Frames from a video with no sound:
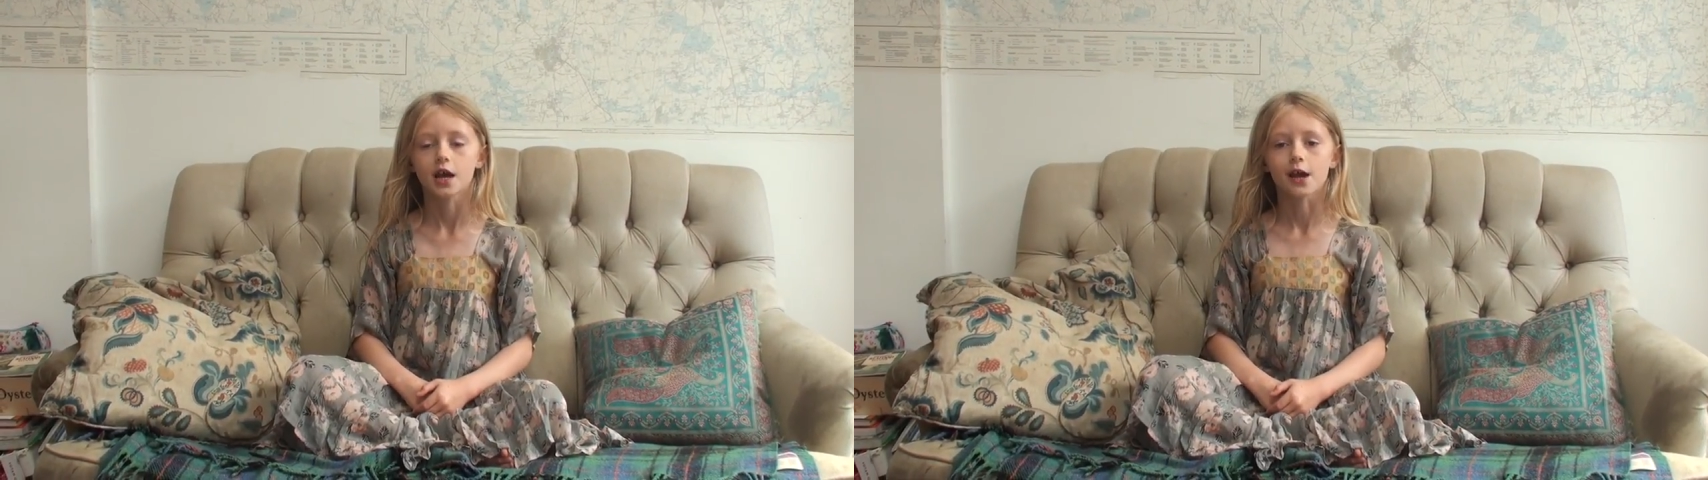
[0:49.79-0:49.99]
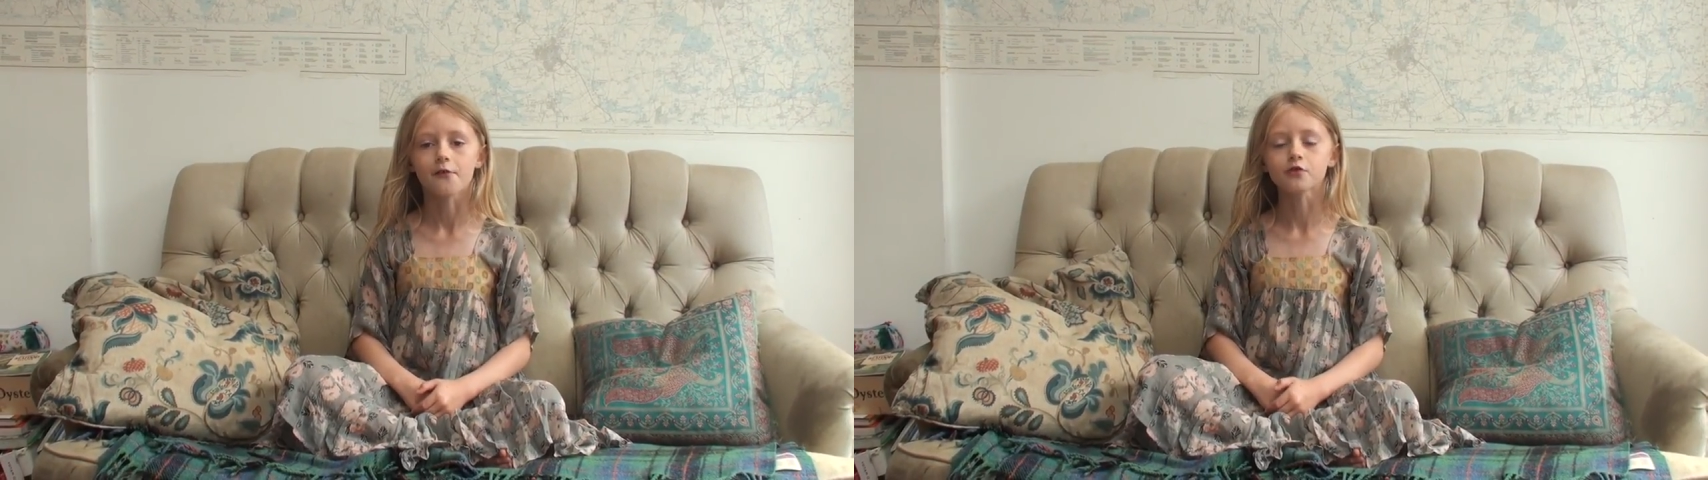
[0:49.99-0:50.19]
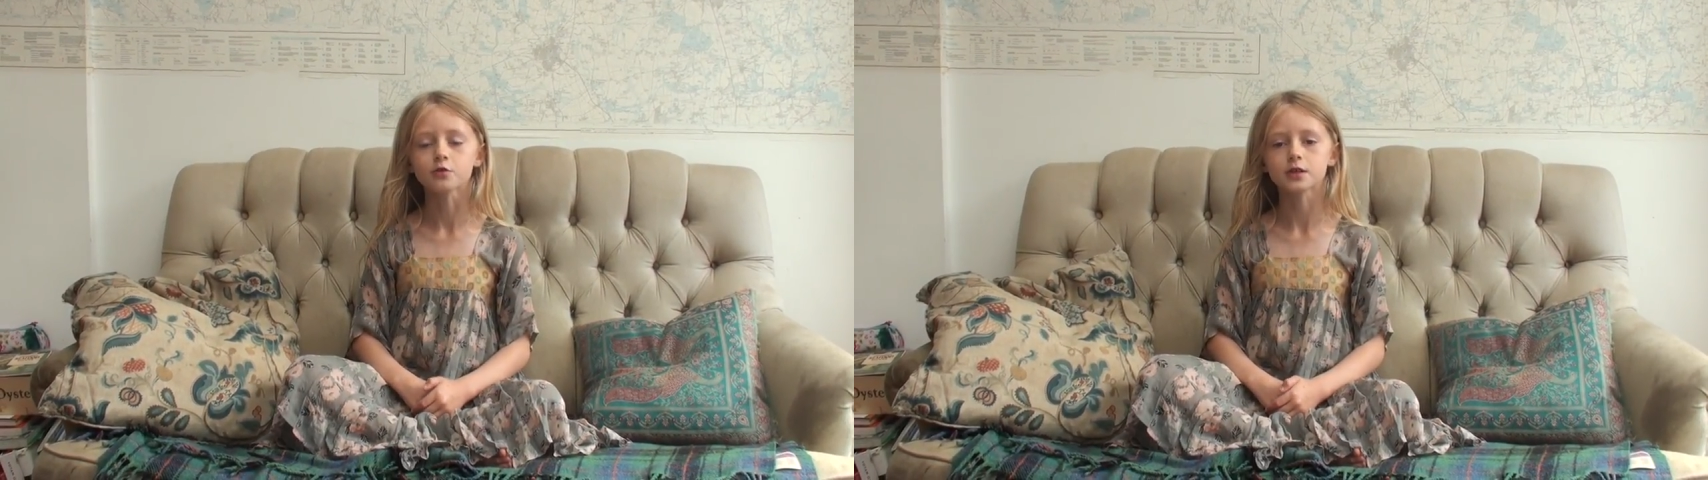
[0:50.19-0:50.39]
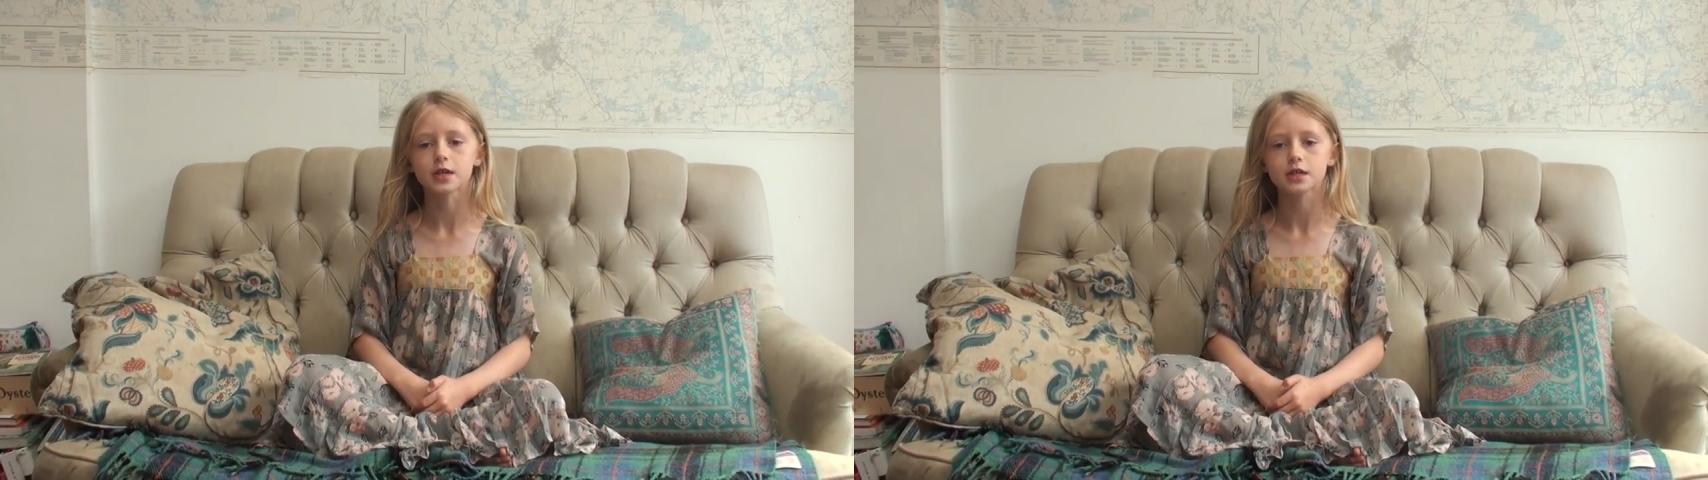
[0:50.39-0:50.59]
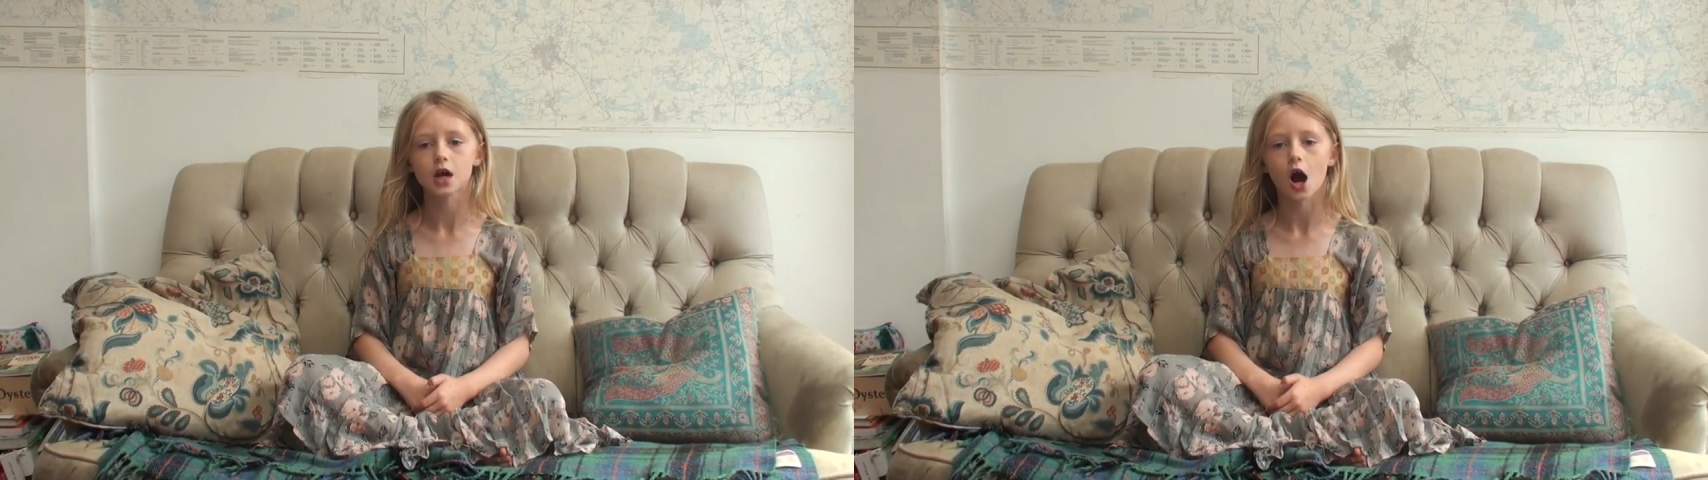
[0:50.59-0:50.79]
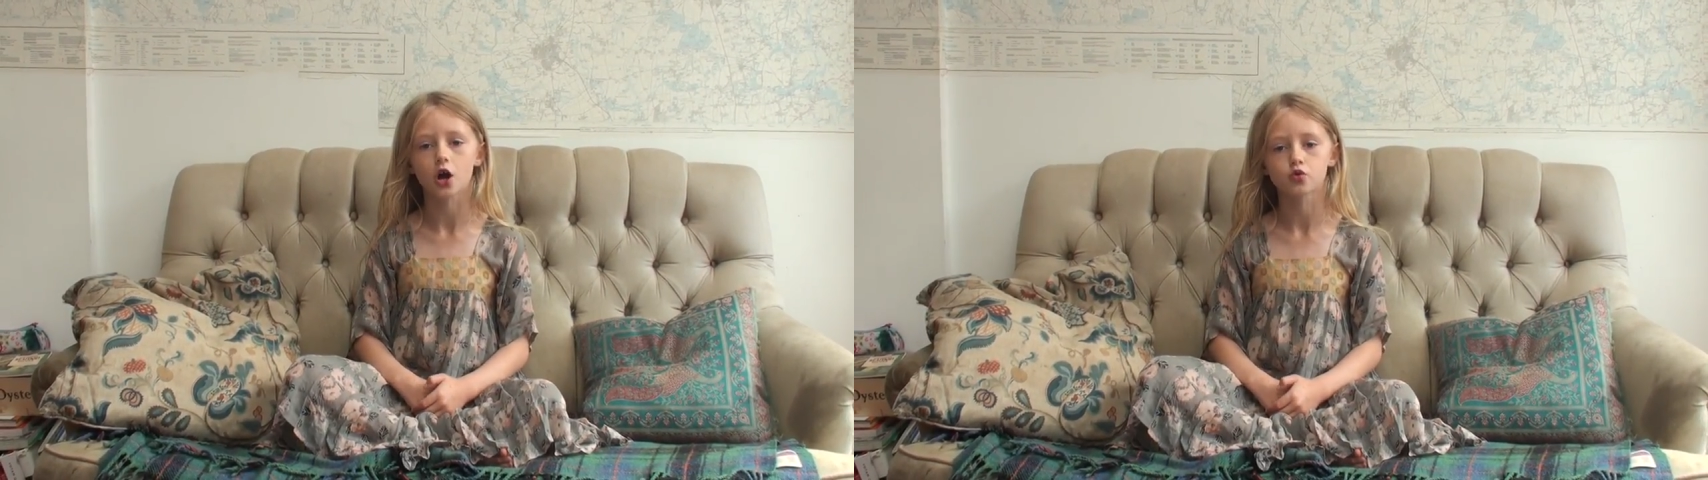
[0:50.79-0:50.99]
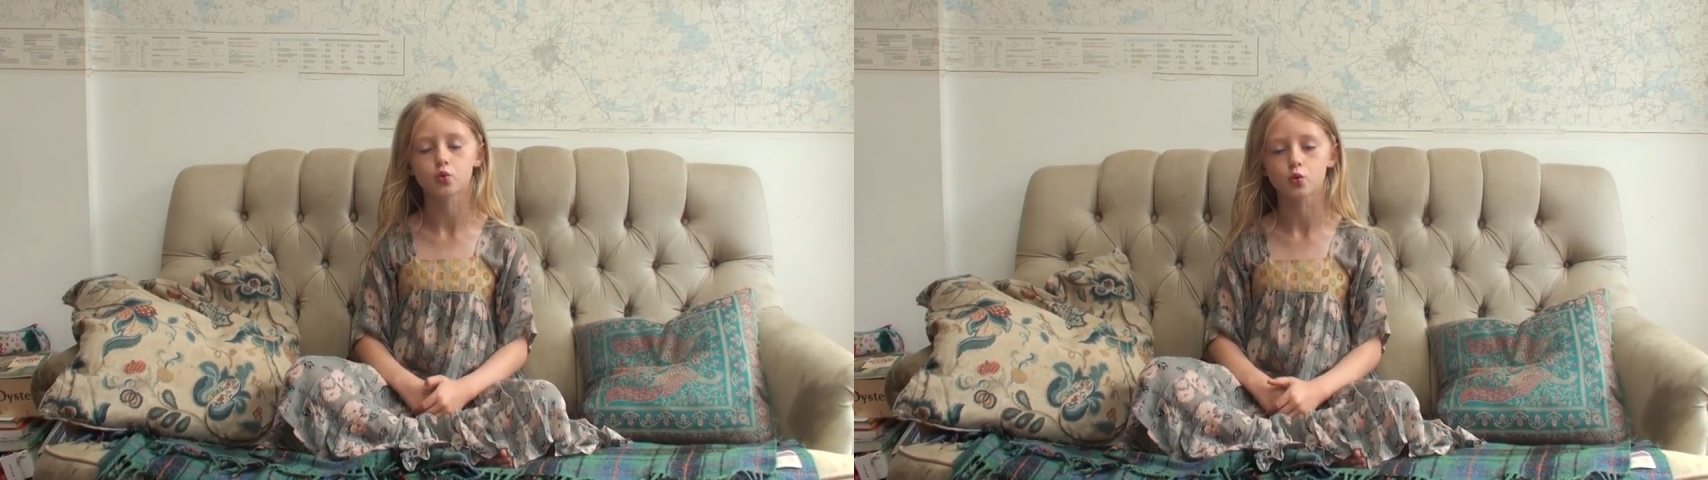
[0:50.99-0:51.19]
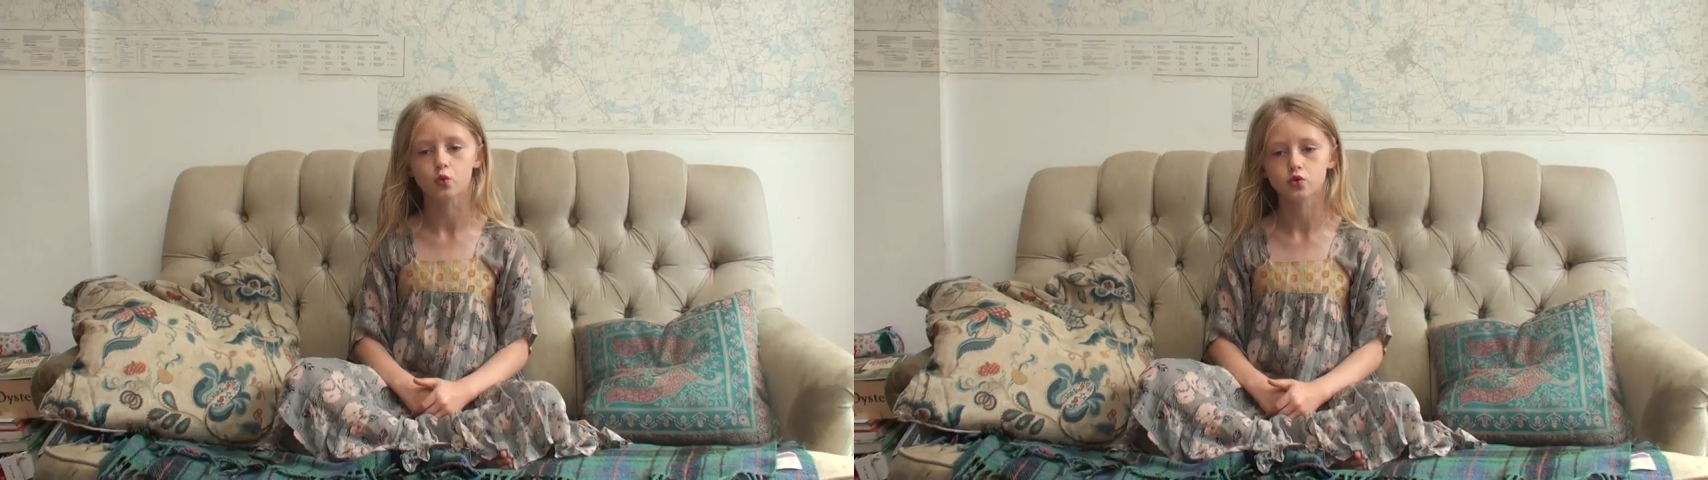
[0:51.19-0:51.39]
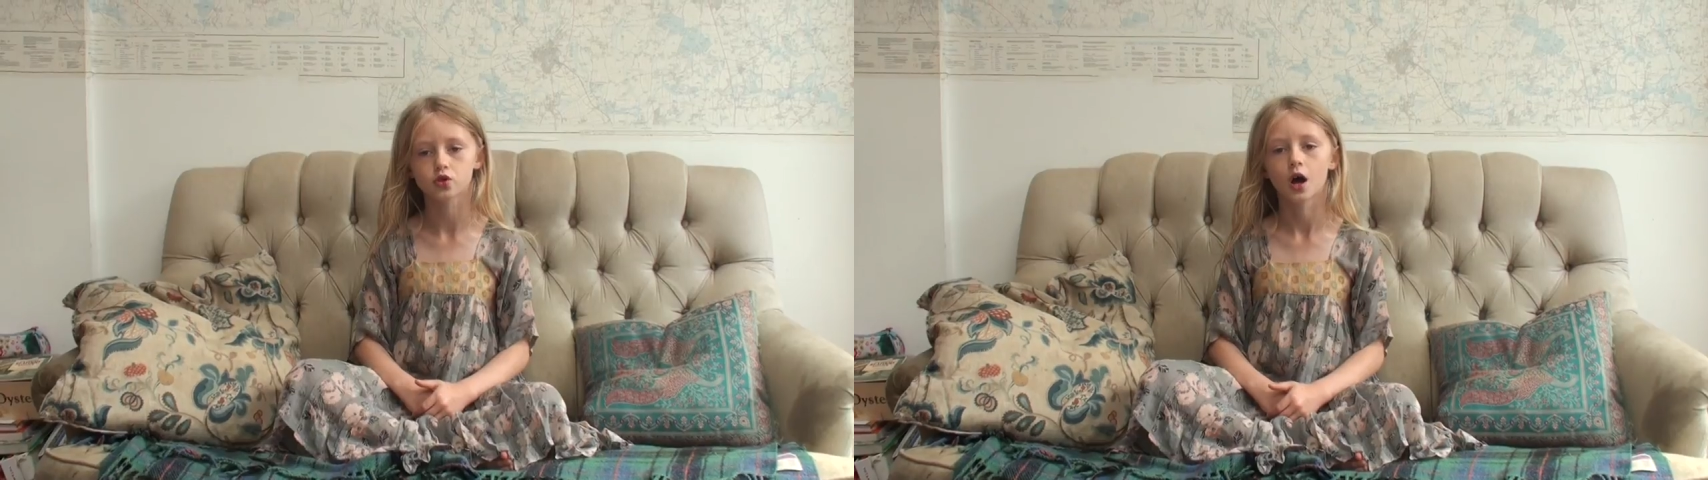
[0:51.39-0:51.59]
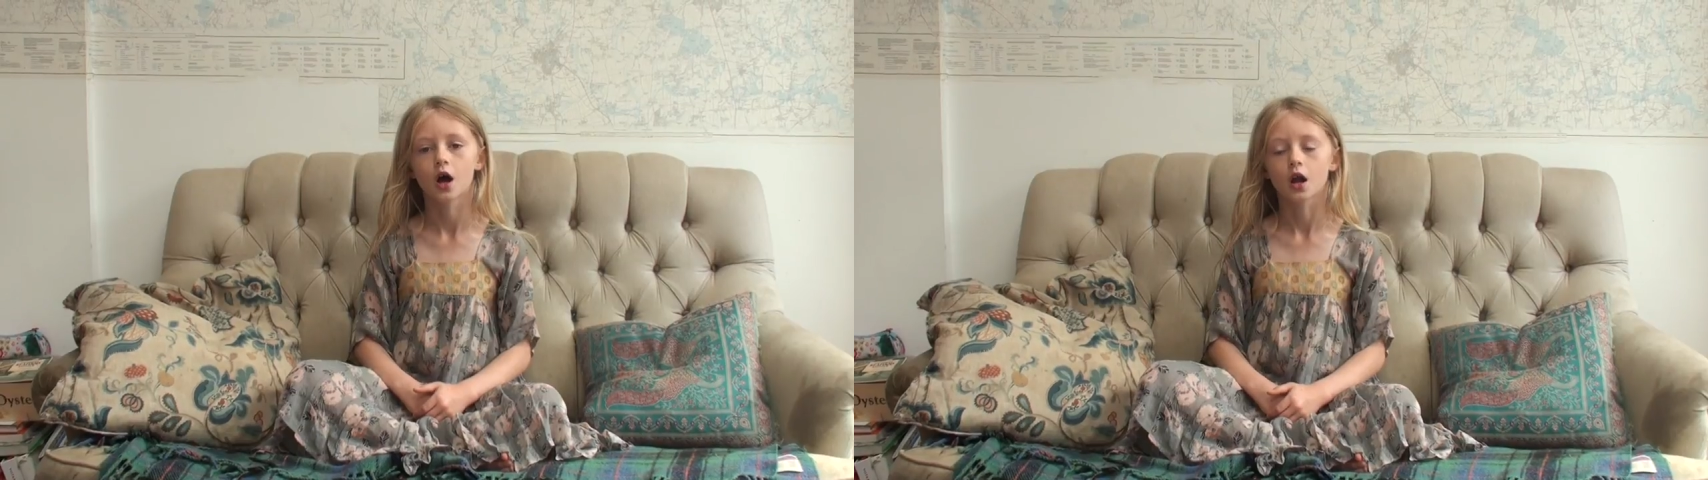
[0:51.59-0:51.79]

if you see a tired horse